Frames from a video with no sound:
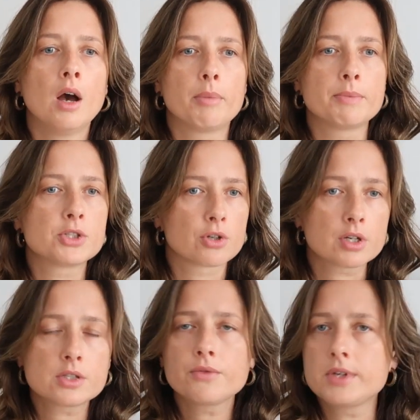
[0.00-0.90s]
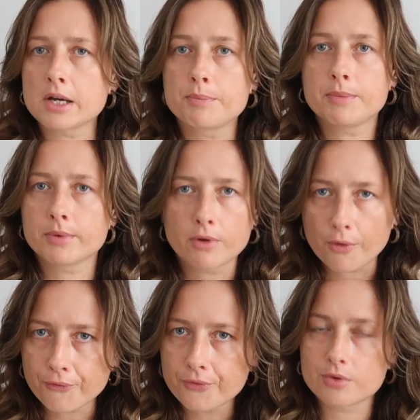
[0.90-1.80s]
But majority of young people
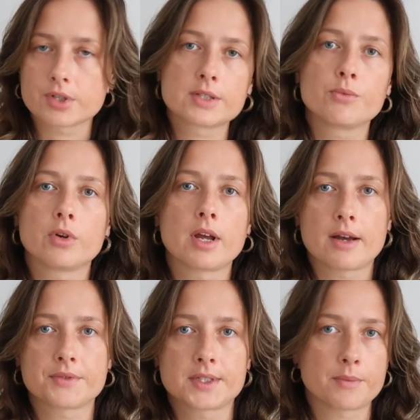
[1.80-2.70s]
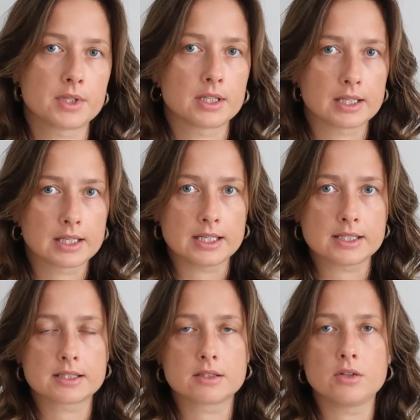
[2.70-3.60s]
of course want to have something at
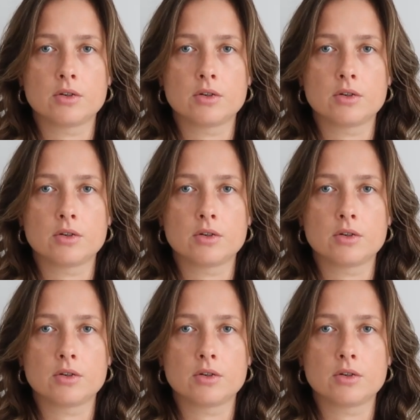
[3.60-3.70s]
least,